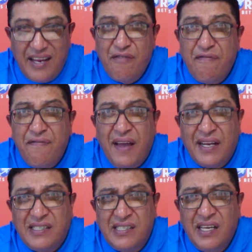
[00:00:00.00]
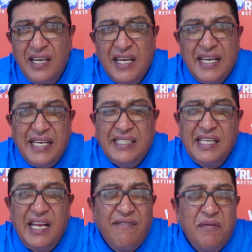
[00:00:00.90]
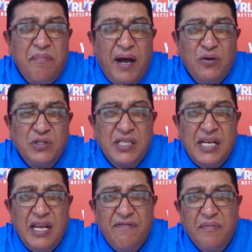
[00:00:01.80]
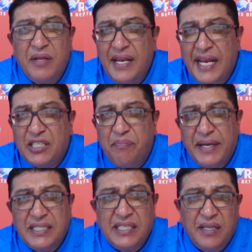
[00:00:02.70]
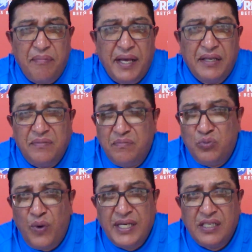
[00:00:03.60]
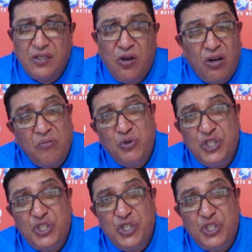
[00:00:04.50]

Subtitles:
In fact, he's 11 pounds clear from the next best in the weighted column,